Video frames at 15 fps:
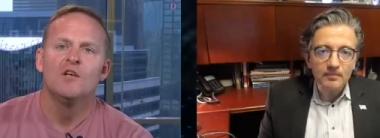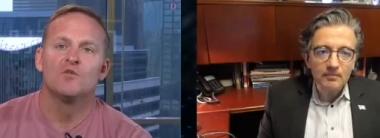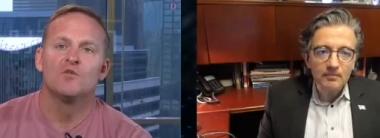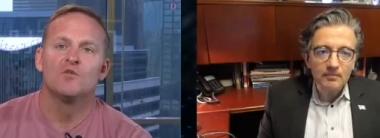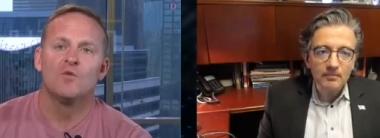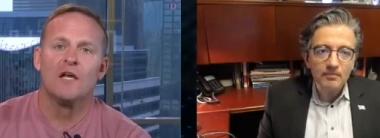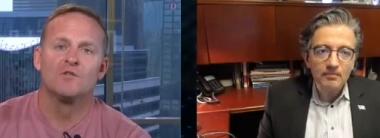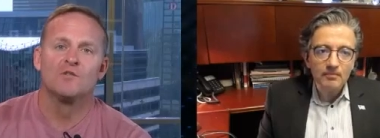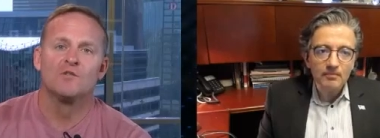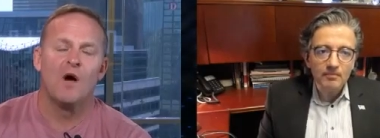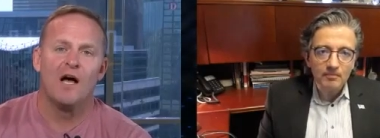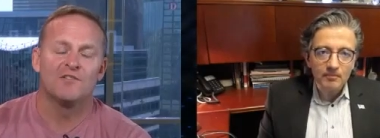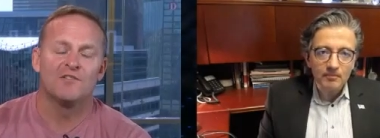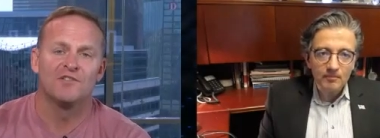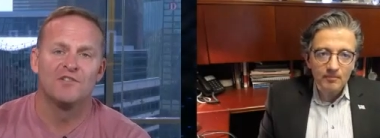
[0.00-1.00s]
Speaker 1: Siraj
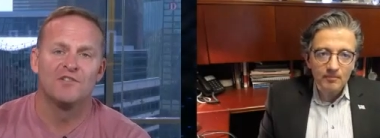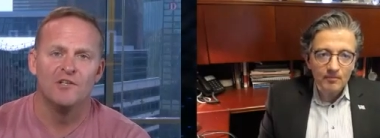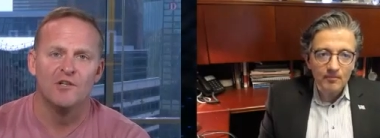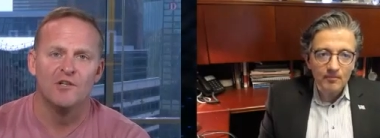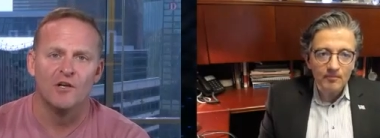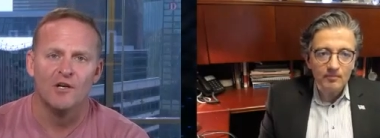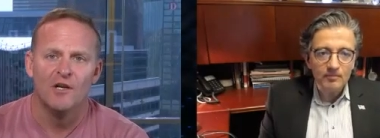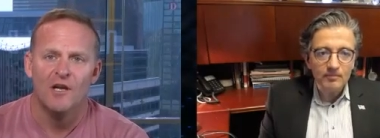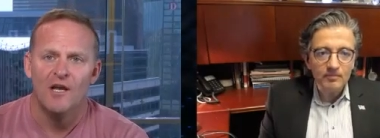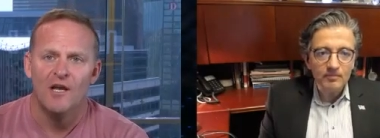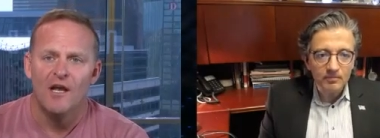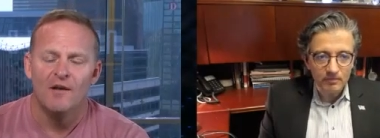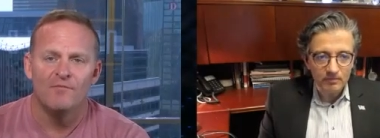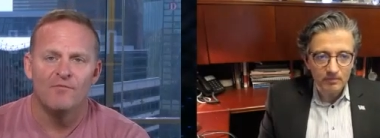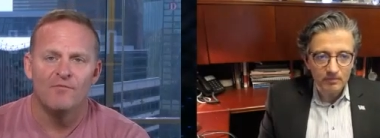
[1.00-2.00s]
Wahhaj Senior,
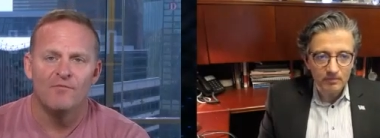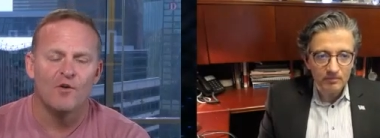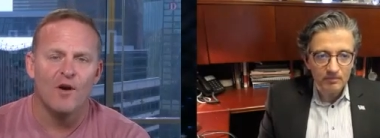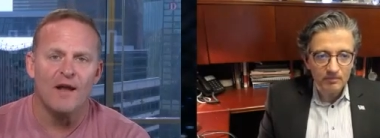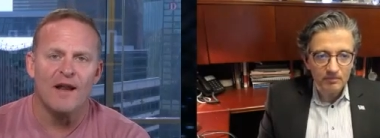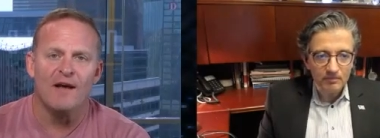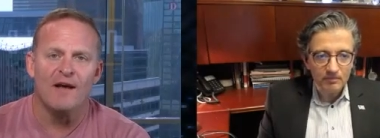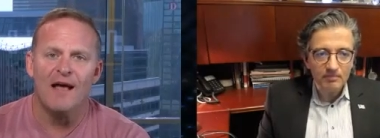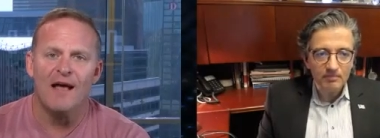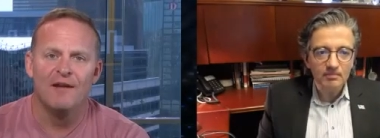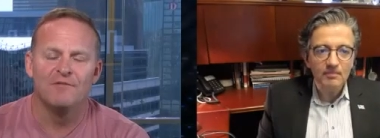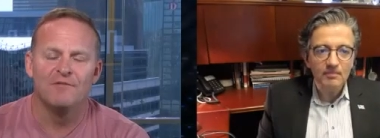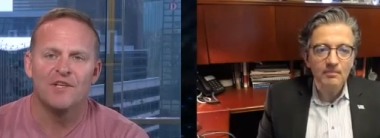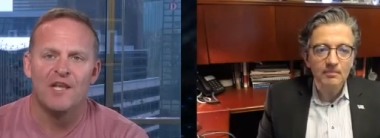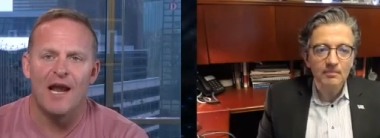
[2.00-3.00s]
for crying out
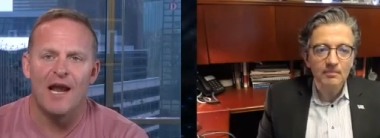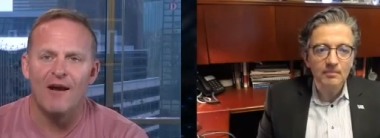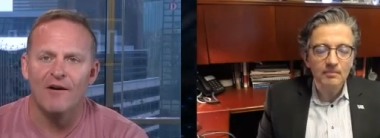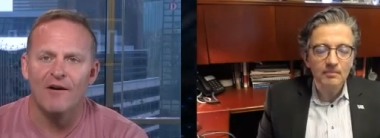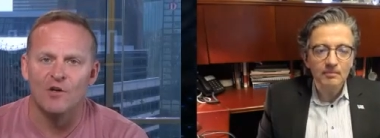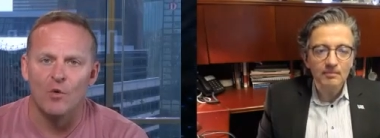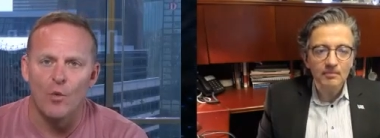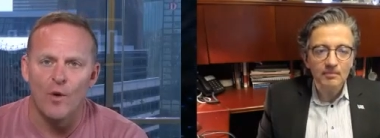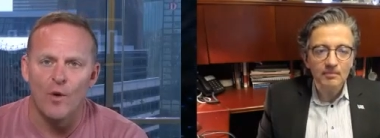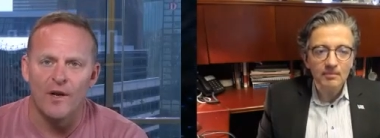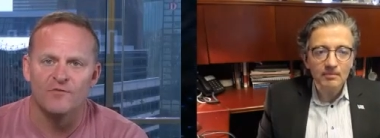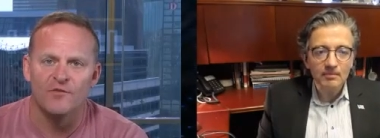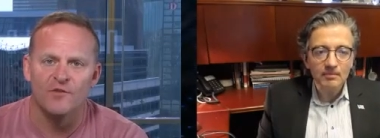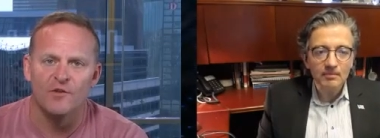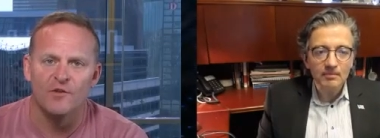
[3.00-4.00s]
loud, he was a character
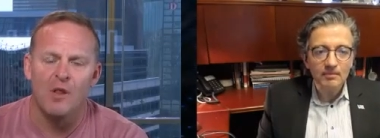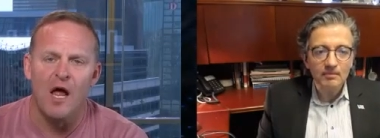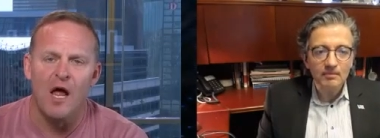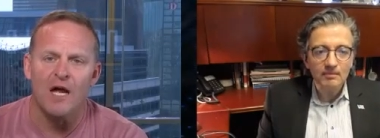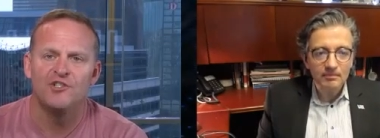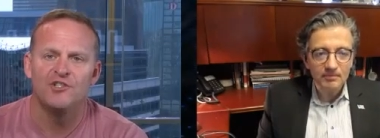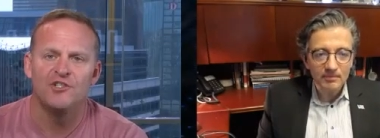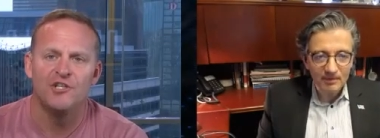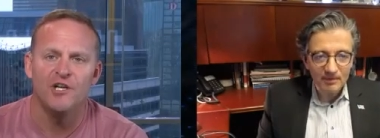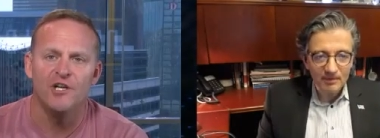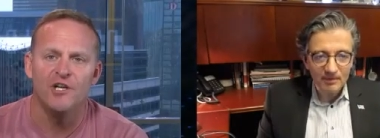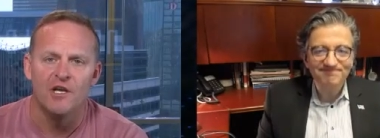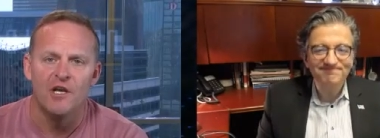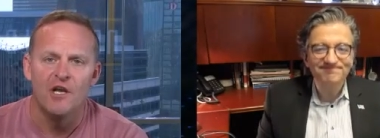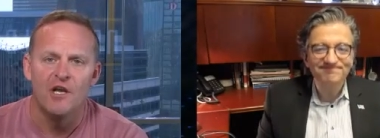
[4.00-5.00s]
witness for the blind
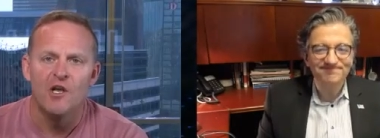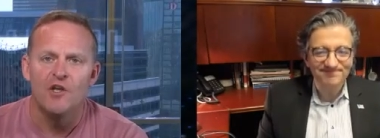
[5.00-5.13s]
sheikh.